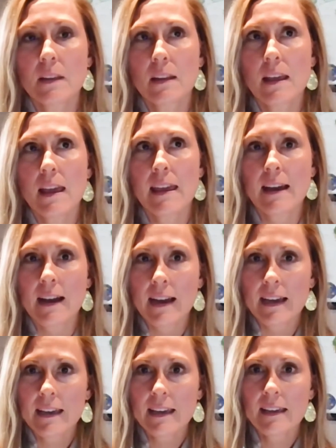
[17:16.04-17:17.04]

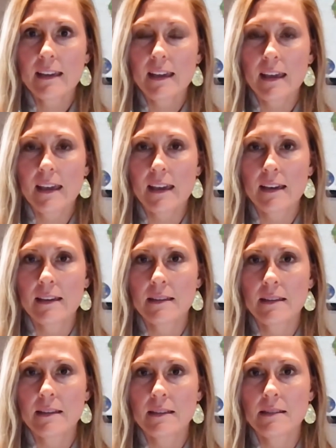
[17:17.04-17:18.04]
AI
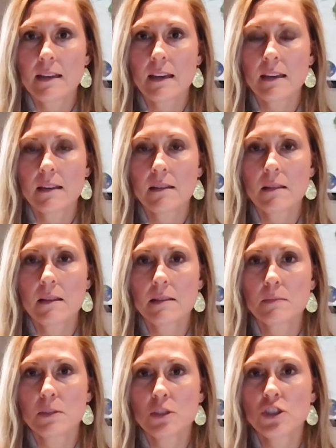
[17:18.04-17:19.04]
and this
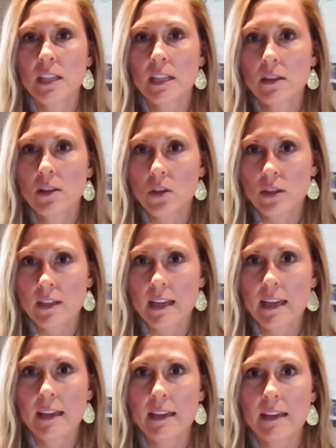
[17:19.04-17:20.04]
machine
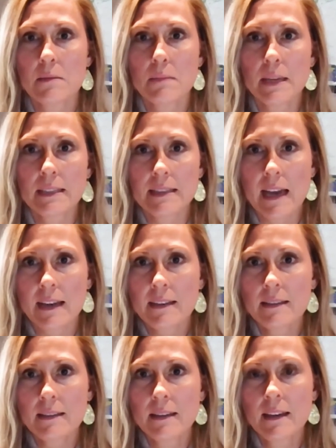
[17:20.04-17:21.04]
learning and big
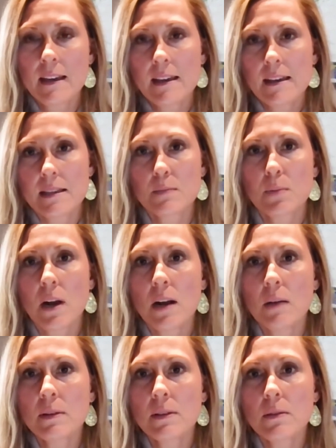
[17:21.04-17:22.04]
data is
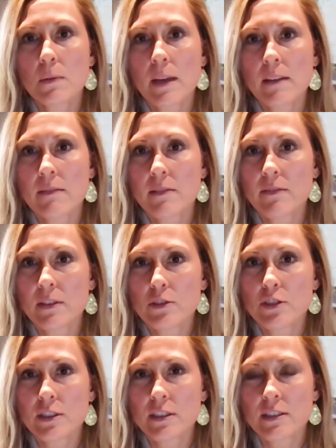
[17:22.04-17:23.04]
probably the way of the
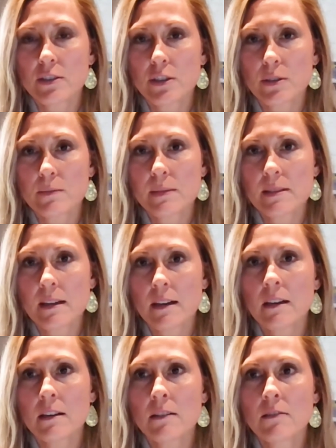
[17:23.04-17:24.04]
future in terms
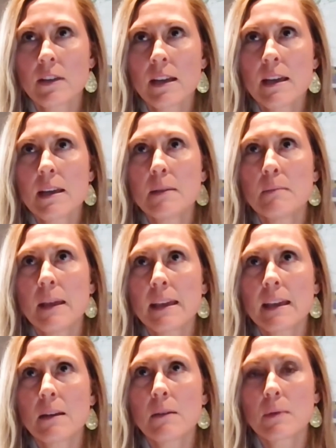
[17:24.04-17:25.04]
of
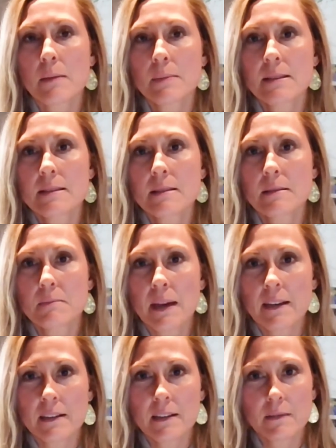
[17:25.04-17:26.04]
making reps
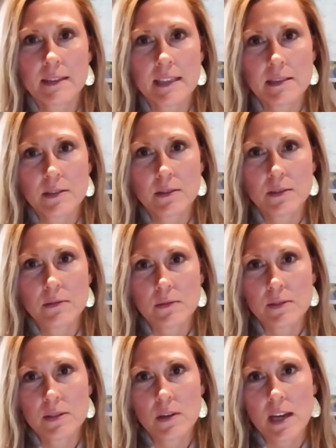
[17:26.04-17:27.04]
better at what they do.
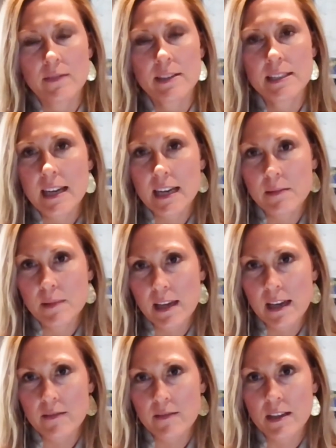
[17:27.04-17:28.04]
So every time they
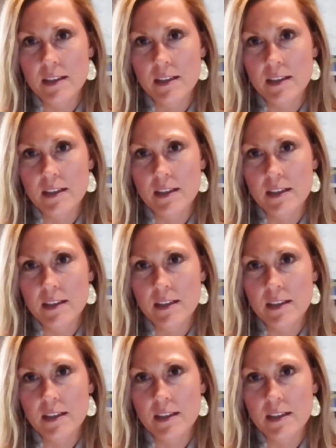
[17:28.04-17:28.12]
have a